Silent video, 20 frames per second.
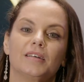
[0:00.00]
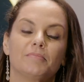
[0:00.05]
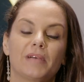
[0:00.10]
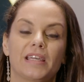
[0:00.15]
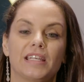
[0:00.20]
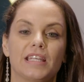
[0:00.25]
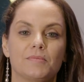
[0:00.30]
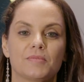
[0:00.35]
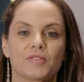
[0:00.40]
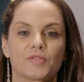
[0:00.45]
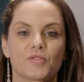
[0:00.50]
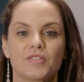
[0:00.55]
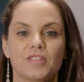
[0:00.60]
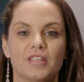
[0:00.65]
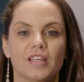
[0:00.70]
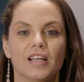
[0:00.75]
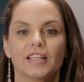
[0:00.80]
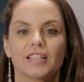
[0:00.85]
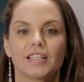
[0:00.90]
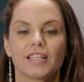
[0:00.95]
My name is
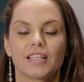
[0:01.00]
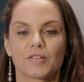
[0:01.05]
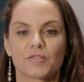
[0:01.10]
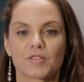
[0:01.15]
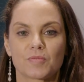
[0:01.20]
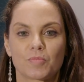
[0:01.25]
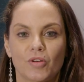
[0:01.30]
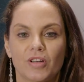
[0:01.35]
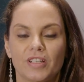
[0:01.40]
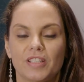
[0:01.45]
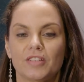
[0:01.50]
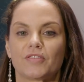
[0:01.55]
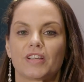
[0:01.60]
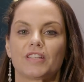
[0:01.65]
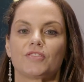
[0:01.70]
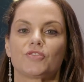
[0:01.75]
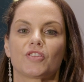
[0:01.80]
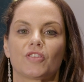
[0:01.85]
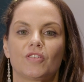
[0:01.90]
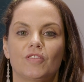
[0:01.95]
Luciana, and I was born and
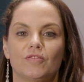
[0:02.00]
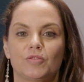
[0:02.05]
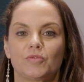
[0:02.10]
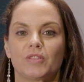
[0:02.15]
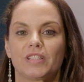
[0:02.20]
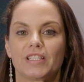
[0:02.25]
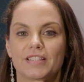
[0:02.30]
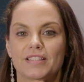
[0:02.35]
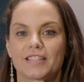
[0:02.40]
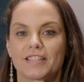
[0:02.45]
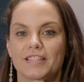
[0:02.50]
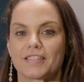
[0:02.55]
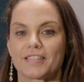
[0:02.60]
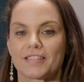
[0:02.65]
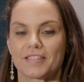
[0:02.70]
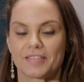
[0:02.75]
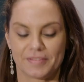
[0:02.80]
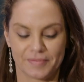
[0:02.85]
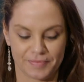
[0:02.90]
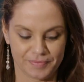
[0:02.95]
raised Jehovah's
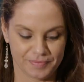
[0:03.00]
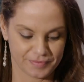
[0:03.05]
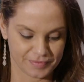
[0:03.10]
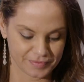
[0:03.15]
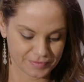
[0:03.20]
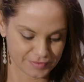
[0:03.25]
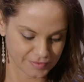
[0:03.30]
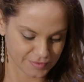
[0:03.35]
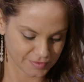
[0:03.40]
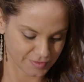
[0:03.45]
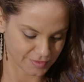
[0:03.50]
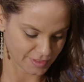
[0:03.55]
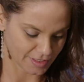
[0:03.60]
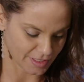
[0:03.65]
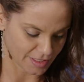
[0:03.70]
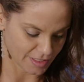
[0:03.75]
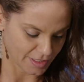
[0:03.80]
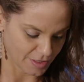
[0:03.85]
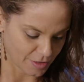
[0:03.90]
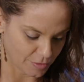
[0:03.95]
Witnesses.
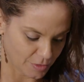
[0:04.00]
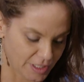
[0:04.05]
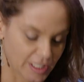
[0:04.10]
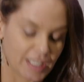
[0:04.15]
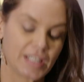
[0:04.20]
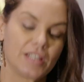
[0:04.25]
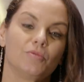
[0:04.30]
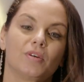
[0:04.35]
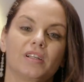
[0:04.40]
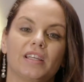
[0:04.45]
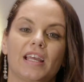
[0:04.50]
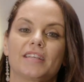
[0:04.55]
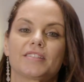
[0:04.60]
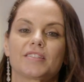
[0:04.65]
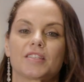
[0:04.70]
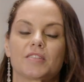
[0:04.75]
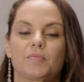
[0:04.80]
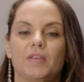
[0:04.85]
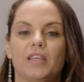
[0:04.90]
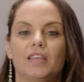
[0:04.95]
When anyone
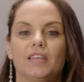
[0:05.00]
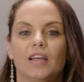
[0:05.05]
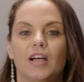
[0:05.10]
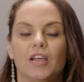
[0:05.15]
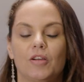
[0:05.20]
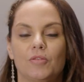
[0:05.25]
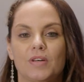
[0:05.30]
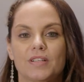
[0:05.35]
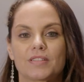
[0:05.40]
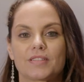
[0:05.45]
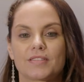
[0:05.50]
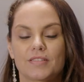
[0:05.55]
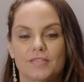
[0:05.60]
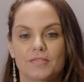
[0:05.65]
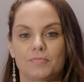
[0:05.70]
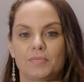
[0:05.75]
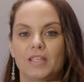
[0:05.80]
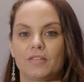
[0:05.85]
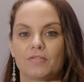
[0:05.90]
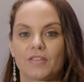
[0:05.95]
asks me how it was
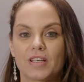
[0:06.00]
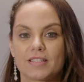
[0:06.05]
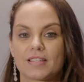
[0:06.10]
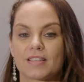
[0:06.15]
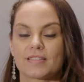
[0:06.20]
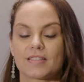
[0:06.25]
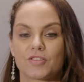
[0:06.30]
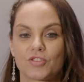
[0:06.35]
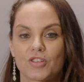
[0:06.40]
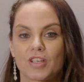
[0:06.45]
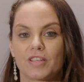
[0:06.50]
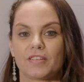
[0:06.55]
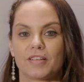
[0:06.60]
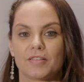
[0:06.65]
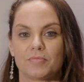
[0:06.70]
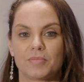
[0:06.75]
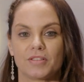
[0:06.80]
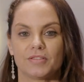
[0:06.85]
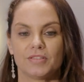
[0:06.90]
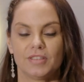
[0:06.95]
to be raised as a
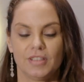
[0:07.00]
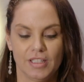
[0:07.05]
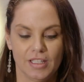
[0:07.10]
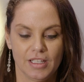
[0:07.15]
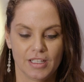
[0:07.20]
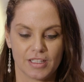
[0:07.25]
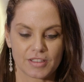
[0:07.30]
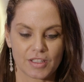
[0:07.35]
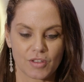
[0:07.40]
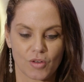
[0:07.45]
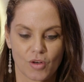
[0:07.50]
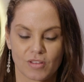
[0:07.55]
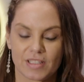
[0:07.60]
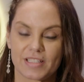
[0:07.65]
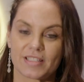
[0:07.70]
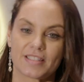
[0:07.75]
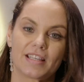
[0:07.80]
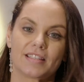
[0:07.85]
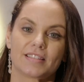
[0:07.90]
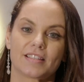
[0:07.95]
JW, the
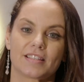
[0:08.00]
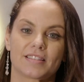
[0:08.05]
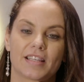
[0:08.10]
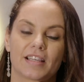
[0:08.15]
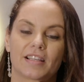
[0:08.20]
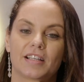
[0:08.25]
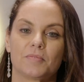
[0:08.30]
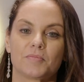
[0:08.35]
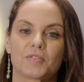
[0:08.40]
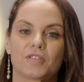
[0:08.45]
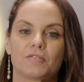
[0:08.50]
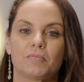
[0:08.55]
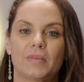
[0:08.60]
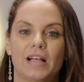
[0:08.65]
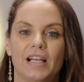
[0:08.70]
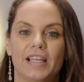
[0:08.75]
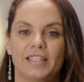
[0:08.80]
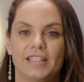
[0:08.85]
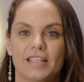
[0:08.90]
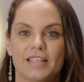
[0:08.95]
only sentence that comes to
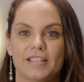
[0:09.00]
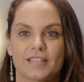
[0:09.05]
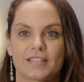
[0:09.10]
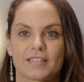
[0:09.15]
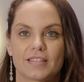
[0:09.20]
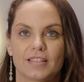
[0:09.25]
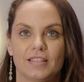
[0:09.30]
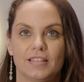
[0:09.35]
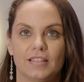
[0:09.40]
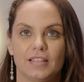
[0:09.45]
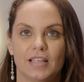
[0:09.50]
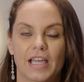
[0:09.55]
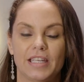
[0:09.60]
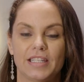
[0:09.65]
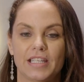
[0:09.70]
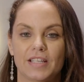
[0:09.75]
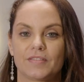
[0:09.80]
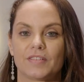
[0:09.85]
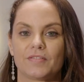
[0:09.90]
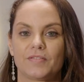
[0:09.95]
mind is, I
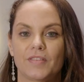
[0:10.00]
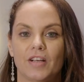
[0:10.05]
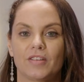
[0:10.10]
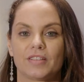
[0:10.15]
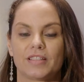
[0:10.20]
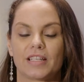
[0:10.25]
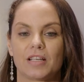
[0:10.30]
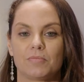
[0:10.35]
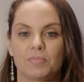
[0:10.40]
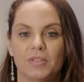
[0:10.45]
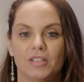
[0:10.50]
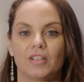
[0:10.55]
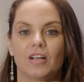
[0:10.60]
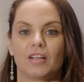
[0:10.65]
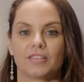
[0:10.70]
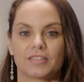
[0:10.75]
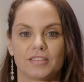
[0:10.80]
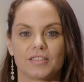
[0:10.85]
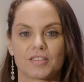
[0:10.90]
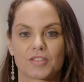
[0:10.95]
never felt that I
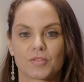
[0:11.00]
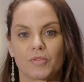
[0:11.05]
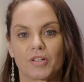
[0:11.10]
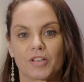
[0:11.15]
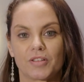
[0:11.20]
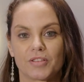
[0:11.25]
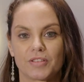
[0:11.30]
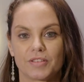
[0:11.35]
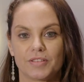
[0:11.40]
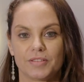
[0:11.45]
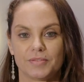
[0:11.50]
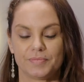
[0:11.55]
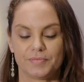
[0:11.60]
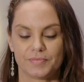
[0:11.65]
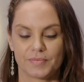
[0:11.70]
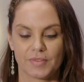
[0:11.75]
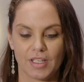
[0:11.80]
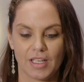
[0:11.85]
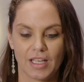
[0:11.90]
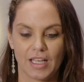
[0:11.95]
belonged in this world.
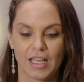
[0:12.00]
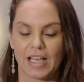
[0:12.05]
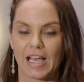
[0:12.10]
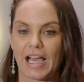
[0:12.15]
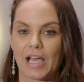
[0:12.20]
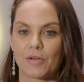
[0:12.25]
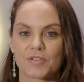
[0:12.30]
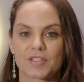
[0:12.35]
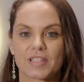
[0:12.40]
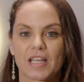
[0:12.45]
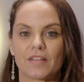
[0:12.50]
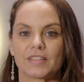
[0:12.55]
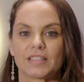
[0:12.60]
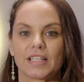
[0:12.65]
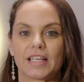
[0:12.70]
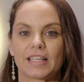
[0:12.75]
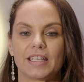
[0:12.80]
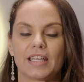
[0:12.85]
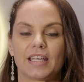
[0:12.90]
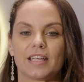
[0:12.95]
I was never
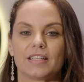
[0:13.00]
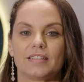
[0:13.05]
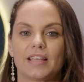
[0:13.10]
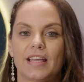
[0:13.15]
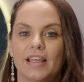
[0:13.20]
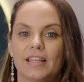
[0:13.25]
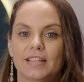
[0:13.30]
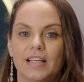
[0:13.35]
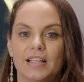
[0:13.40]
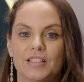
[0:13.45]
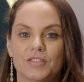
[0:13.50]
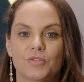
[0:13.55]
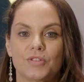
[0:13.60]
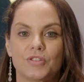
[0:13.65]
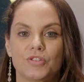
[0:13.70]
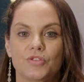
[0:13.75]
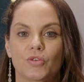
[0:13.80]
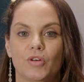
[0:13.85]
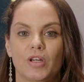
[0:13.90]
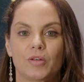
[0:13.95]
that kid that got to
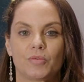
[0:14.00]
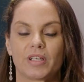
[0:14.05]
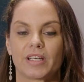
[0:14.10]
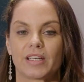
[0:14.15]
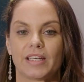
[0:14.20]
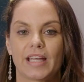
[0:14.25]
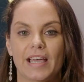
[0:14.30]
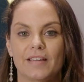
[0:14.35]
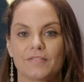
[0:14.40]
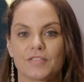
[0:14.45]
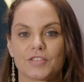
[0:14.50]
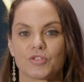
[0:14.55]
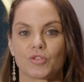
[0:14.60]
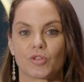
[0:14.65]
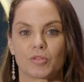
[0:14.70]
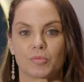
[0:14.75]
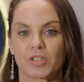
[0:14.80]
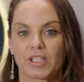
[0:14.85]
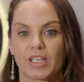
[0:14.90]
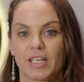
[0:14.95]
enjoy what an average
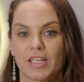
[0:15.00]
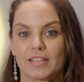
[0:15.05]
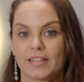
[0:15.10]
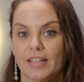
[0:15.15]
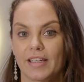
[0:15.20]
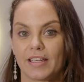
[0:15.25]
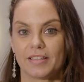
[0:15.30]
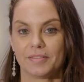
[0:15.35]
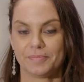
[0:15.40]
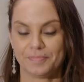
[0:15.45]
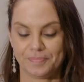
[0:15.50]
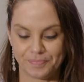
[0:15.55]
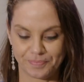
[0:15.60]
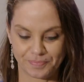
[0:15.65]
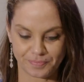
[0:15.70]
normal kid did.